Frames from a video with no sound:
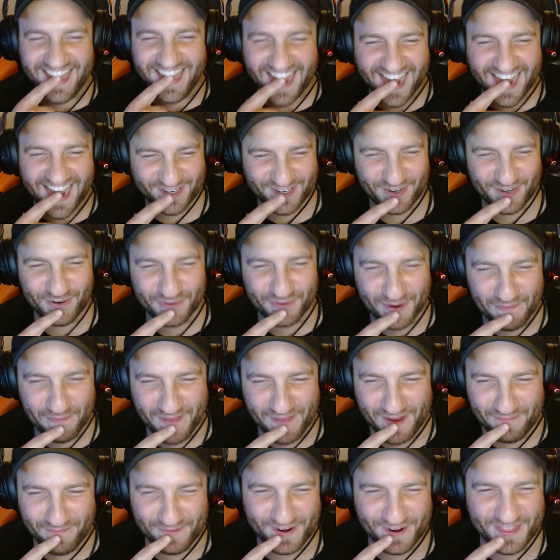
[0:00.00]
I do
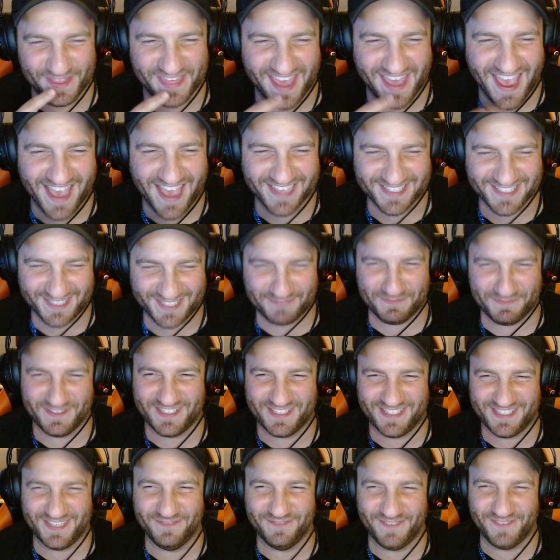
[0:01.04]
remember that
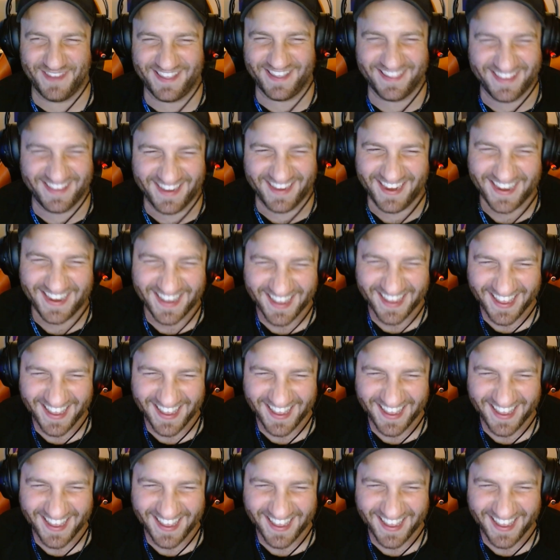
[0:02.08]
specifically.